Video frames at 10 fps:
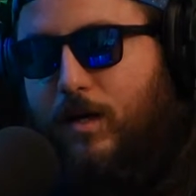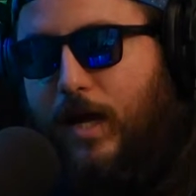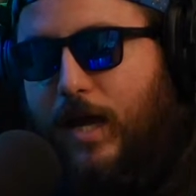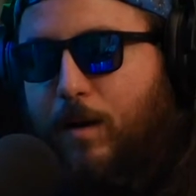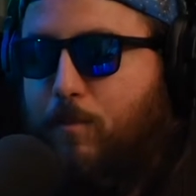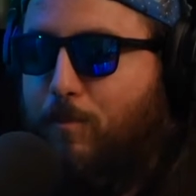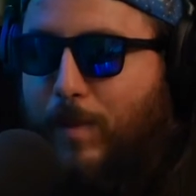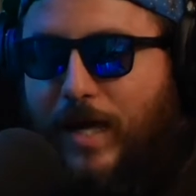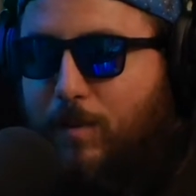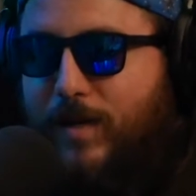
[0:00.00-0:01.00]
and
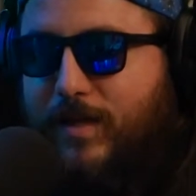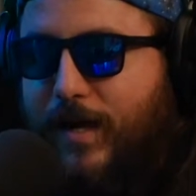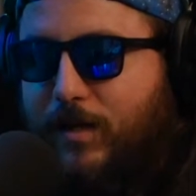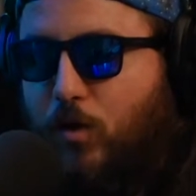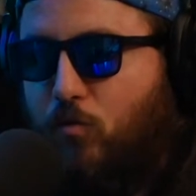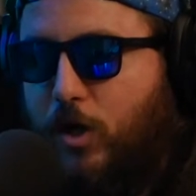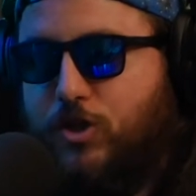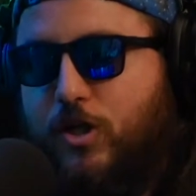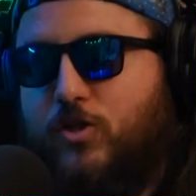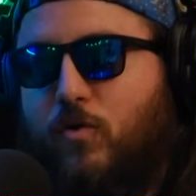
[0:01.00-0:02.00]
maybe like the
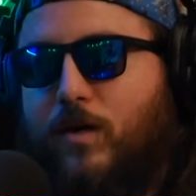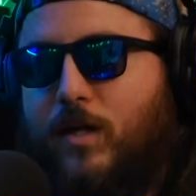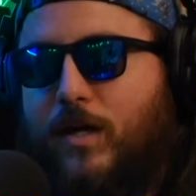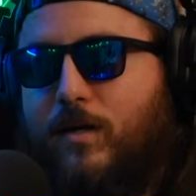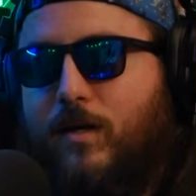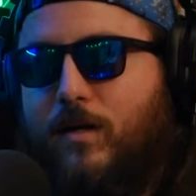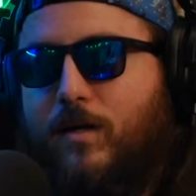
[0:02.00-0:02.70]
Russia storyline,